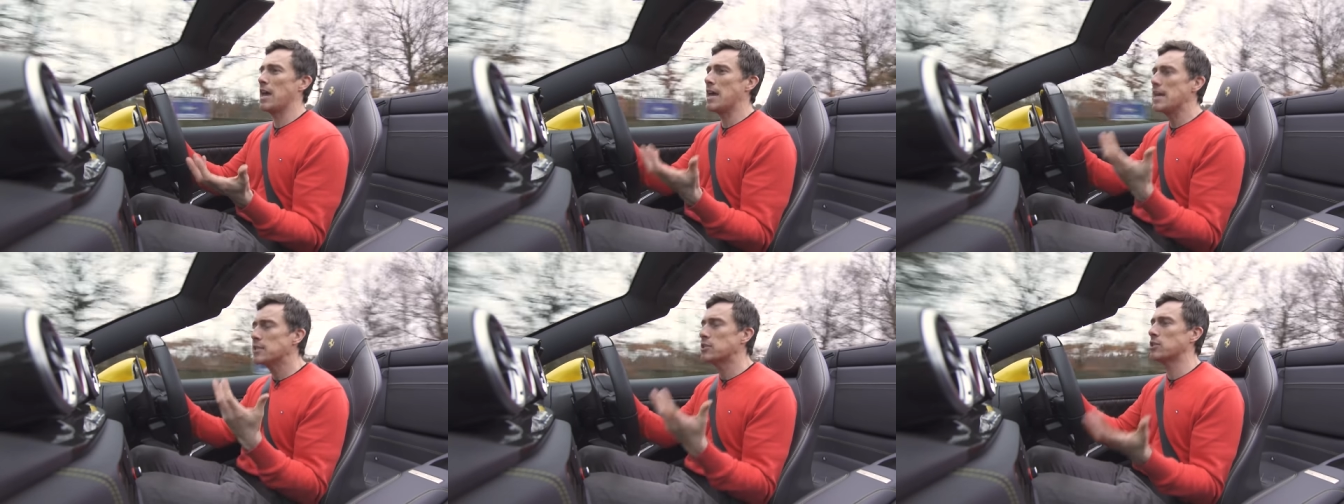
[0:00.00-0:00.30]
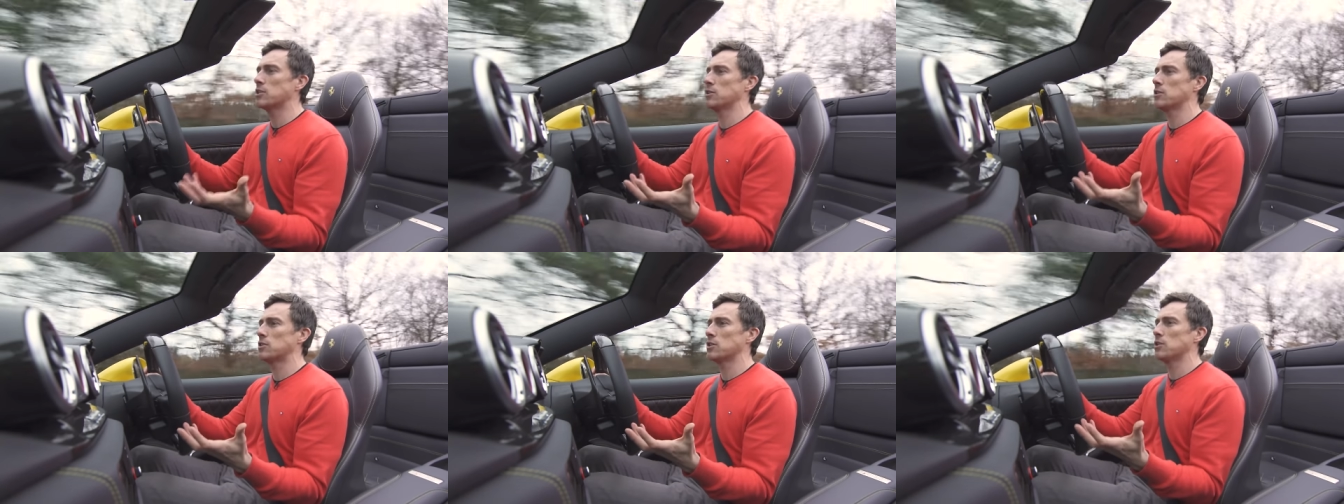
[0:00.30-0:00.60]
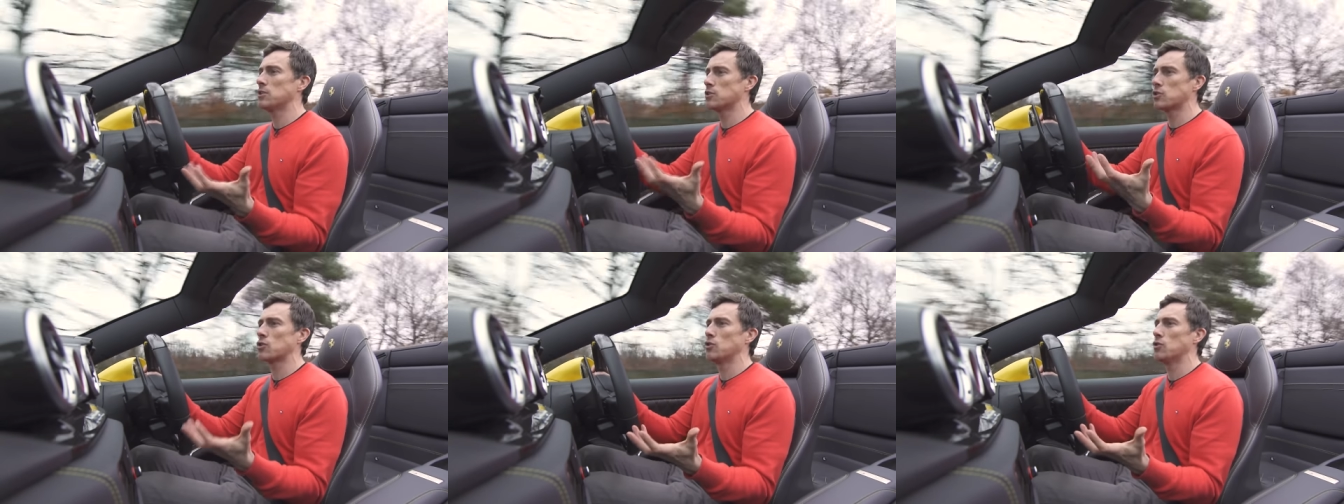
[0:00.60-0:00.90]
isn't
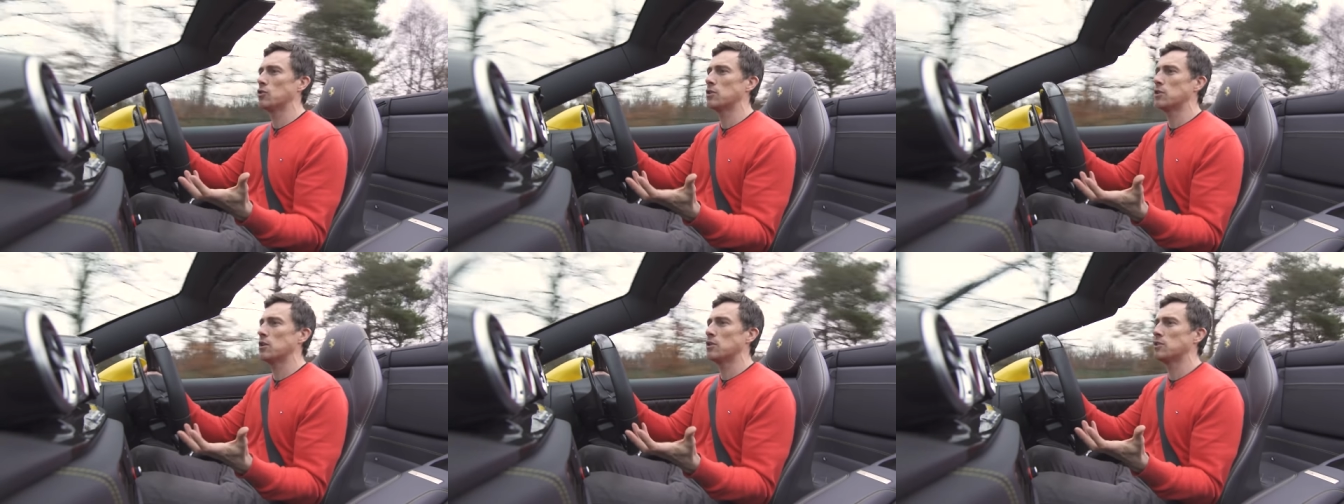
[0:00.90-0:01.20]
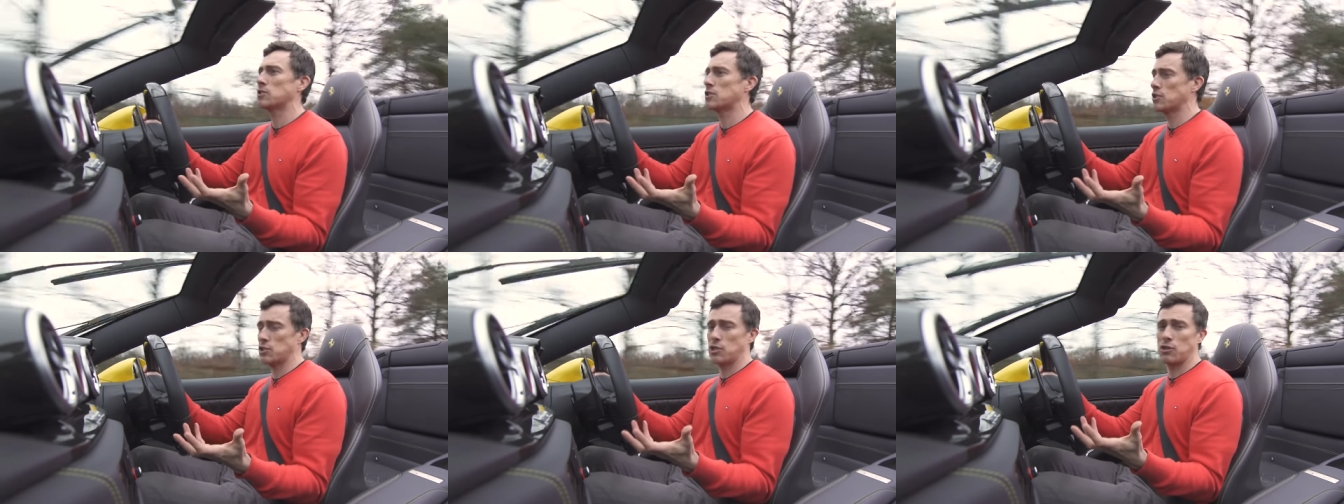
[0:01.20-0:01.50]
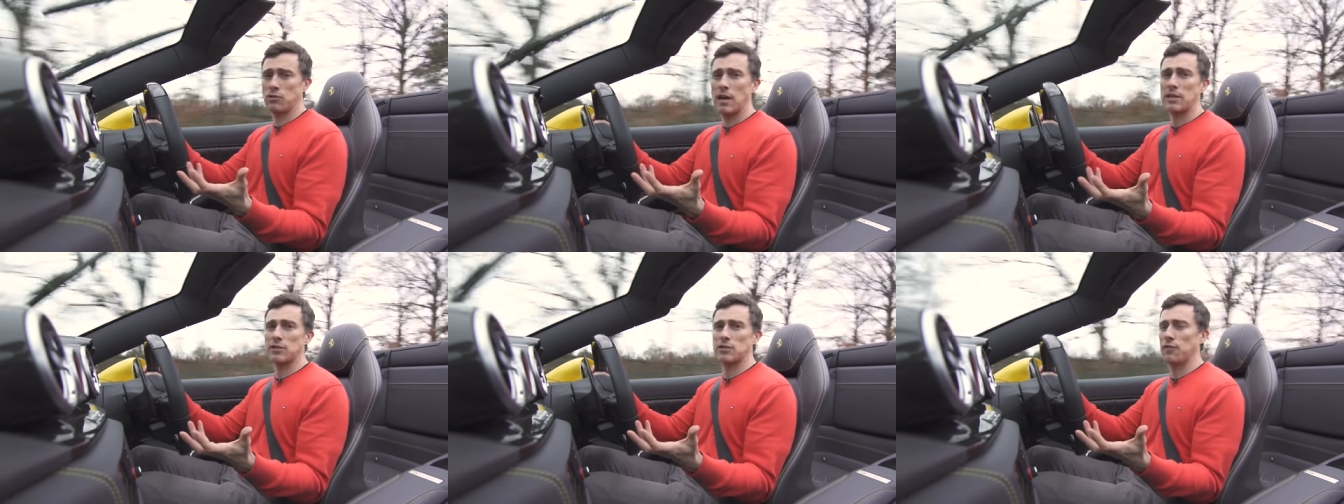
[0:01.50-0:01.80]
as good as a
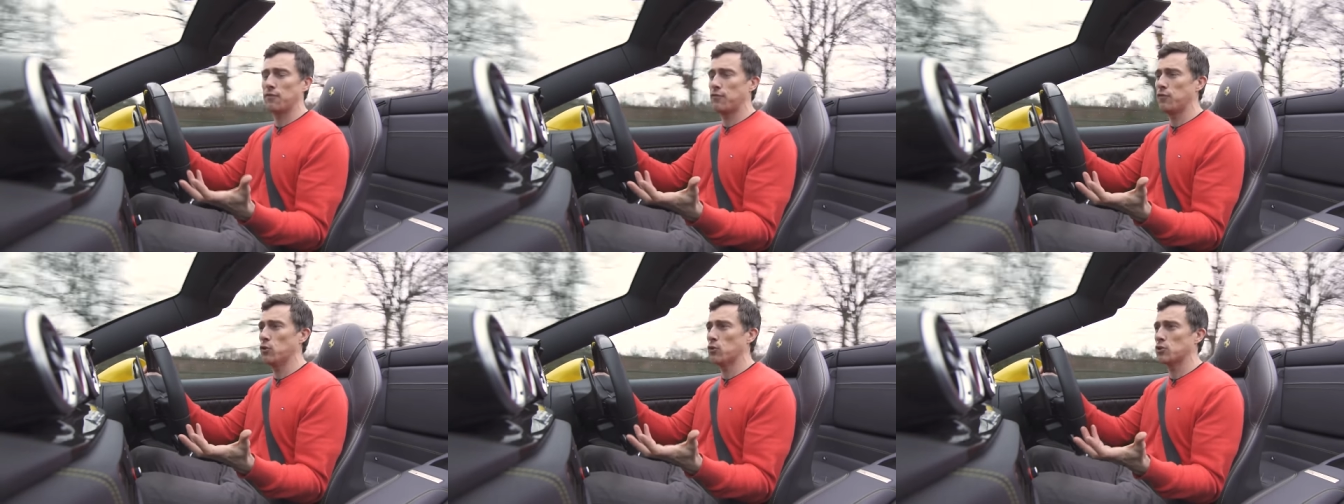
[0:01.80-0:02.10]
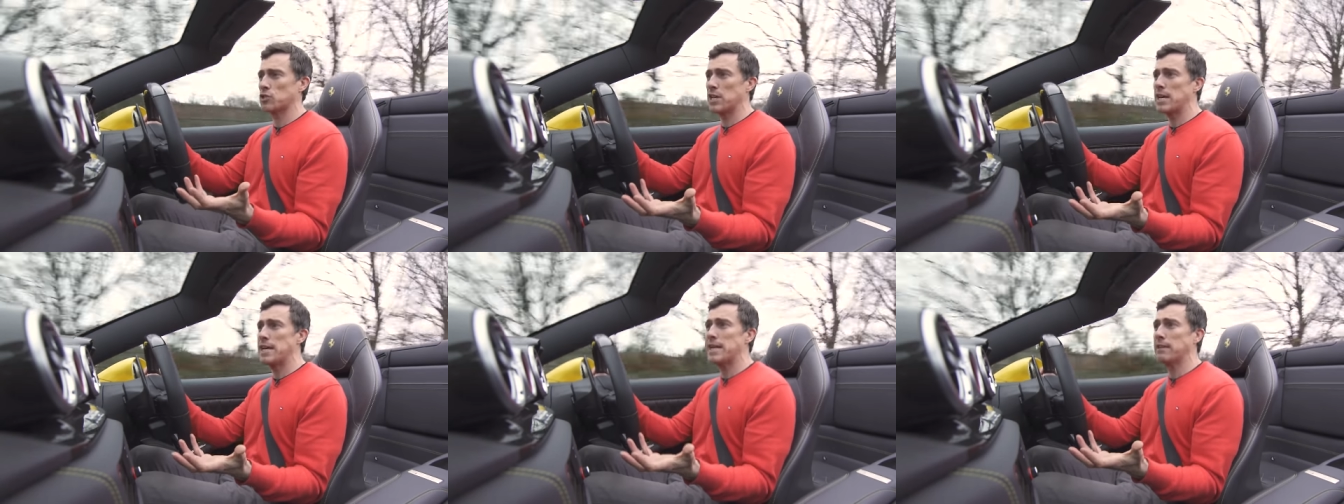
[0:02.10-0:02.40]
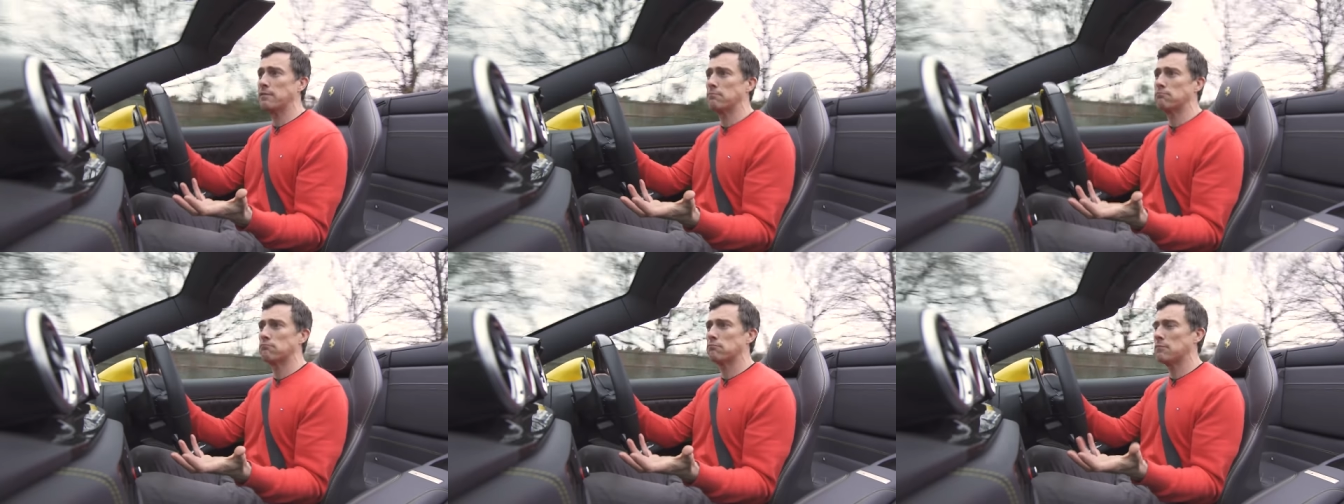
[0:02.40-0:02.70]

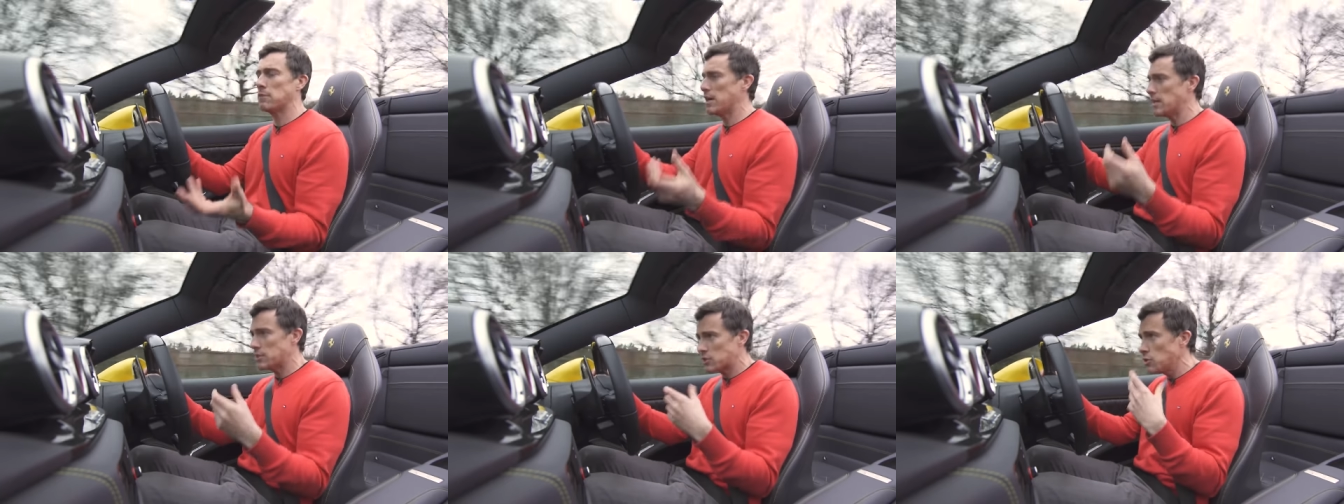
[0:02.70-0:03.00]
2014.